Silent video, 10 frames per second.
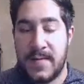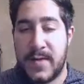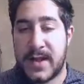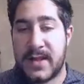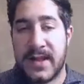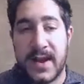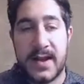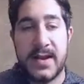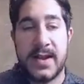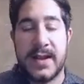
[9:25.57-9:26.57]
That's not
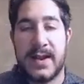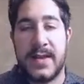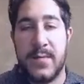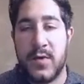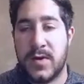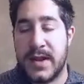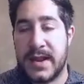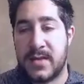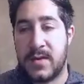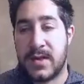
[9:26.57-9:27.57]
cutting it anymore. And
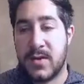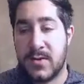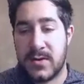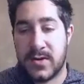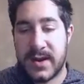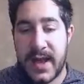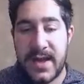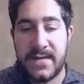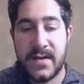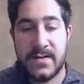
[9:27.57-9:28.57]
as a result, you're going to
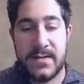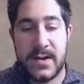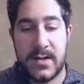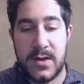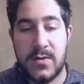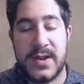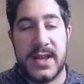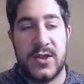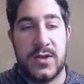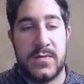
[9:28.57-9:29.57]
have a lower
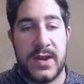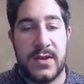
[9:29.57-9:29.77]
retention rate.